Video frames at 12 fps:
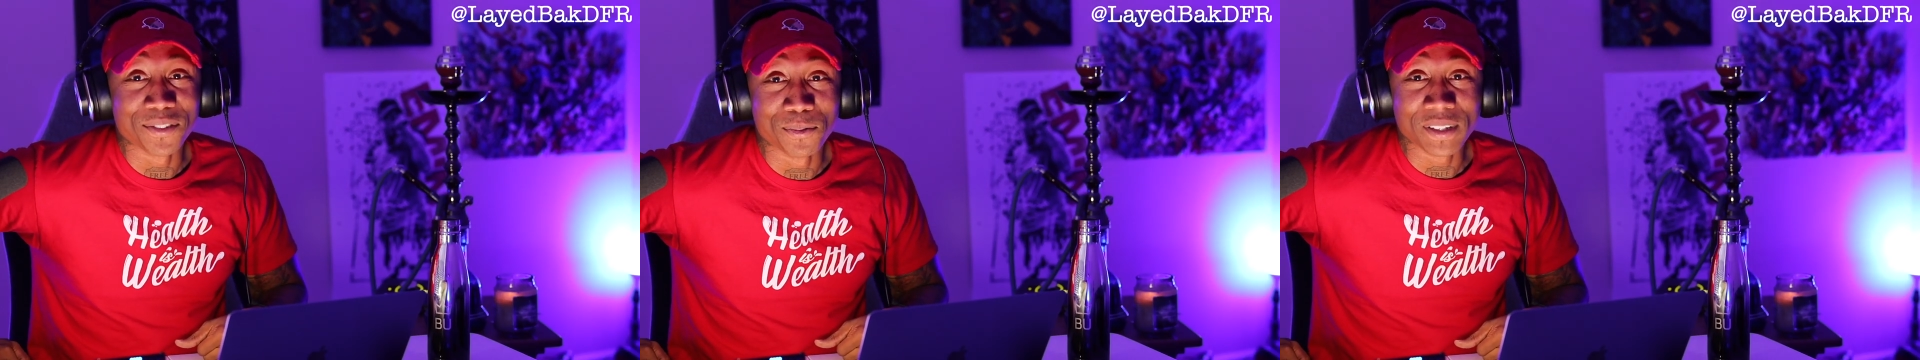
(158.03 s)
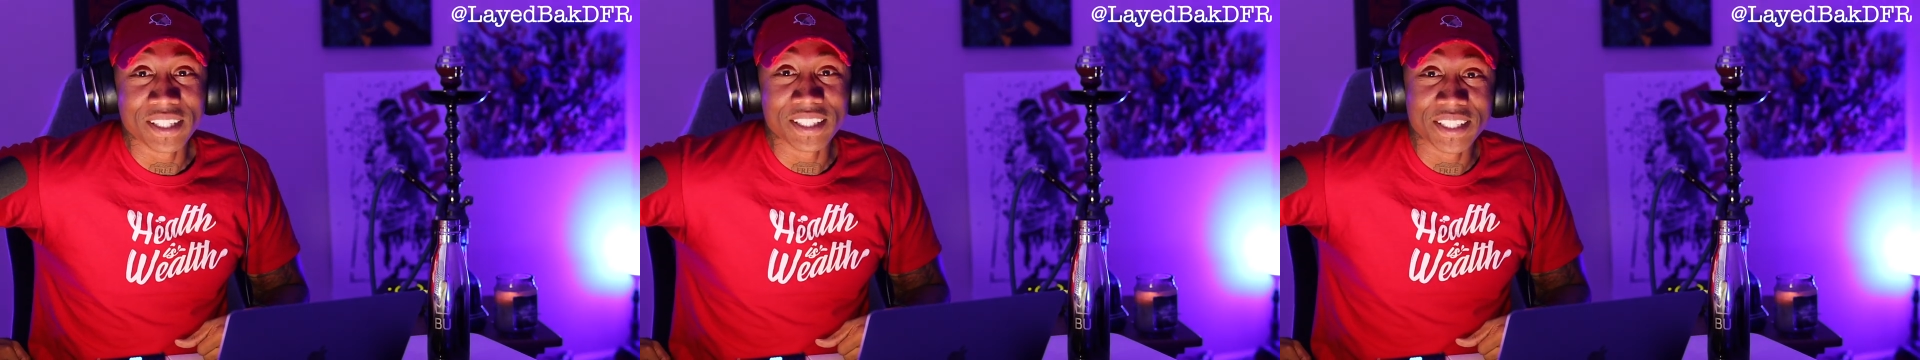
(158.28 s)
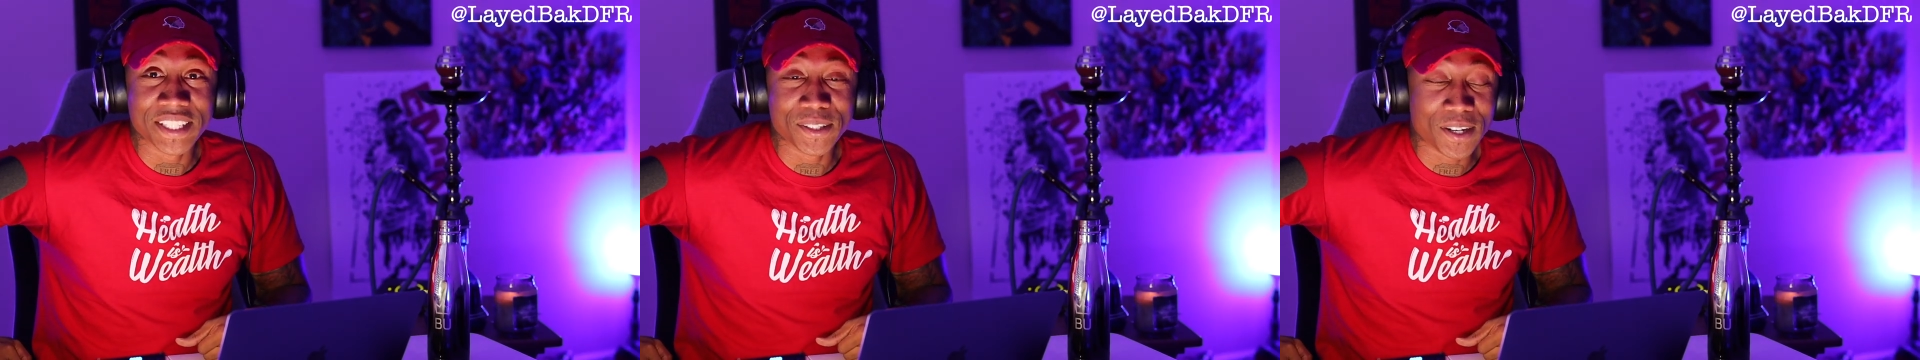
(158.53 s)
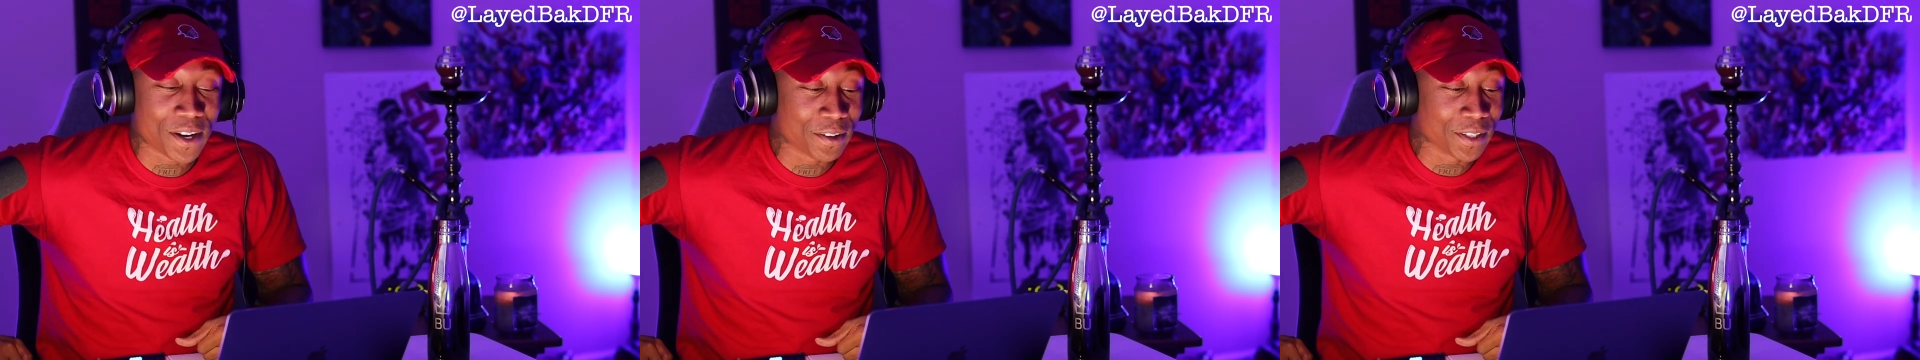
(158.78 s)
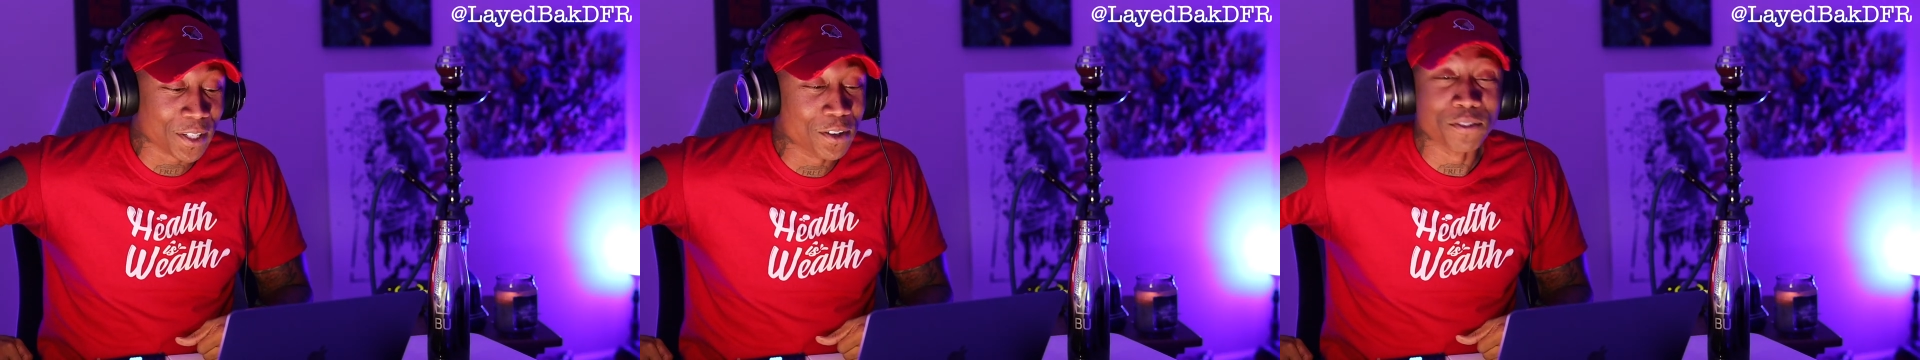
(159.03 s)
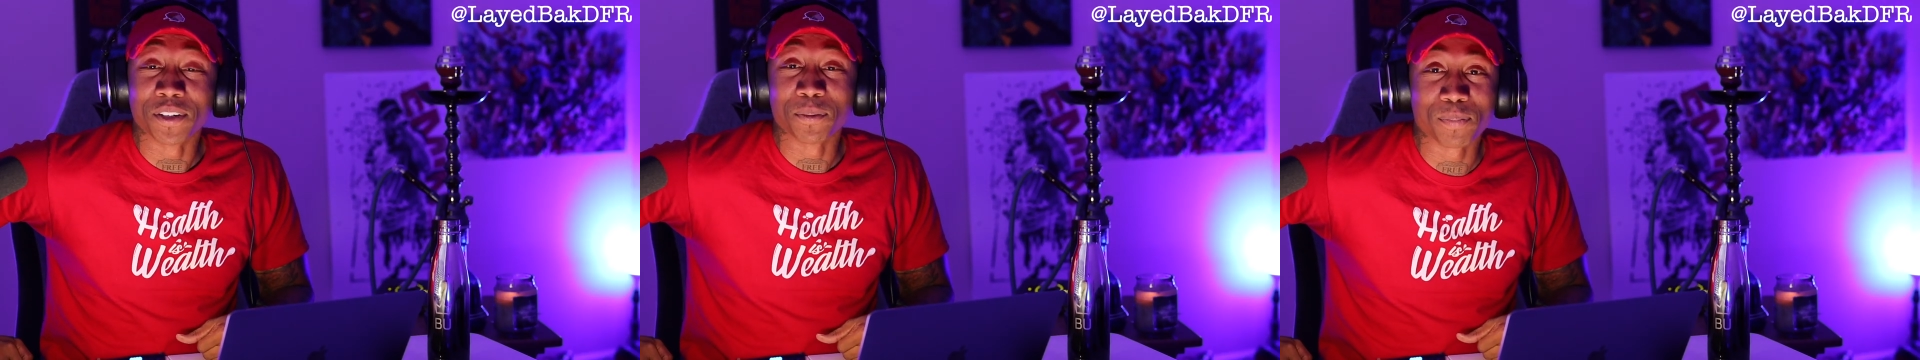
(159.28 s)
Weed legal all
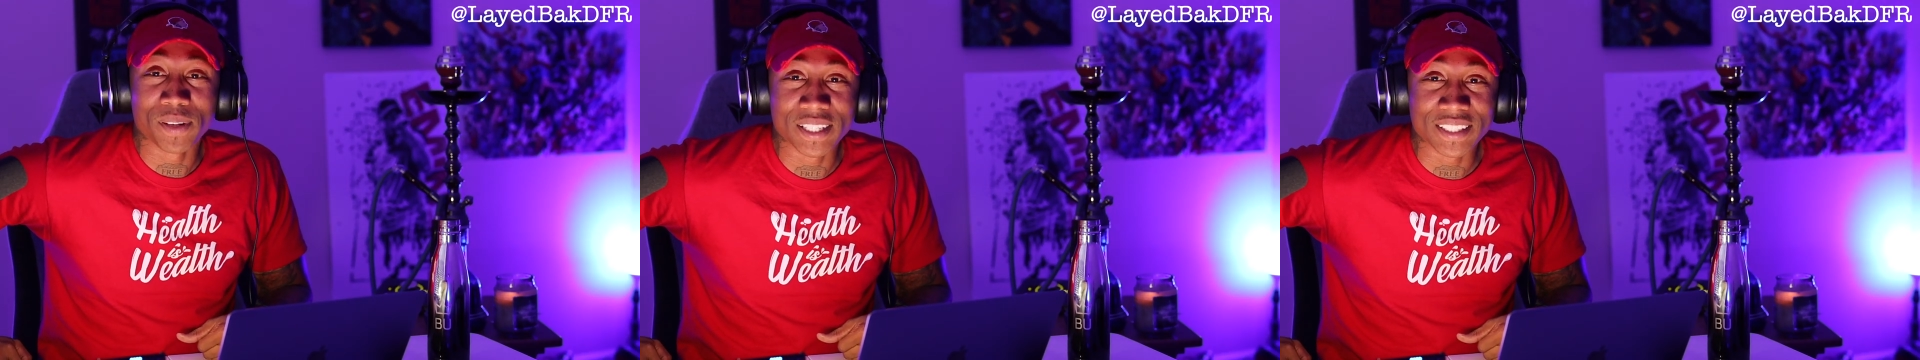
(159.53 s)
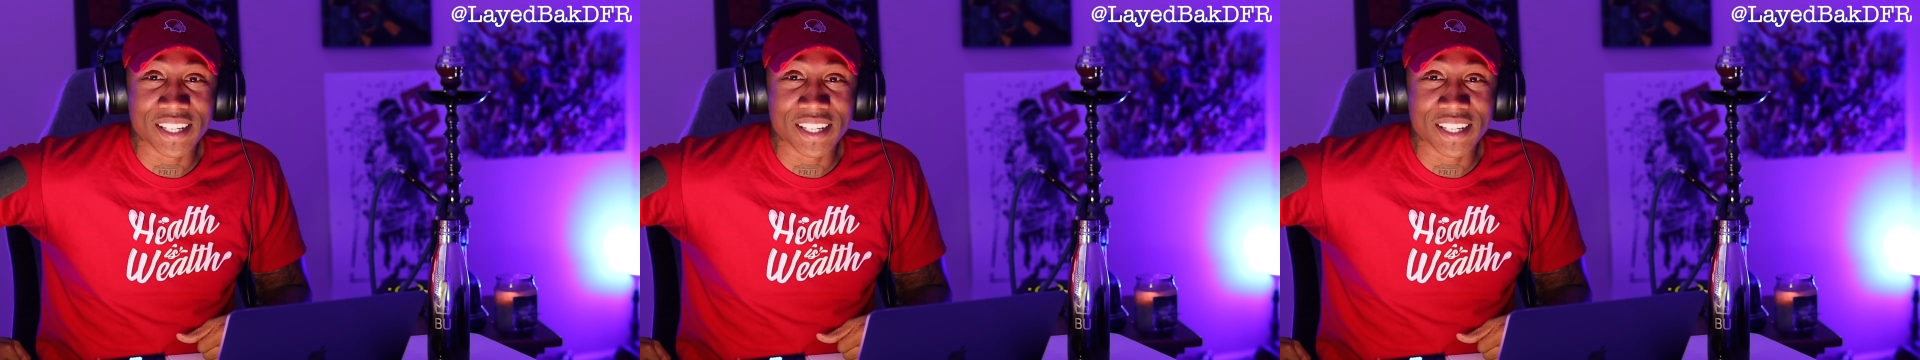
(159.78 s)
over the place,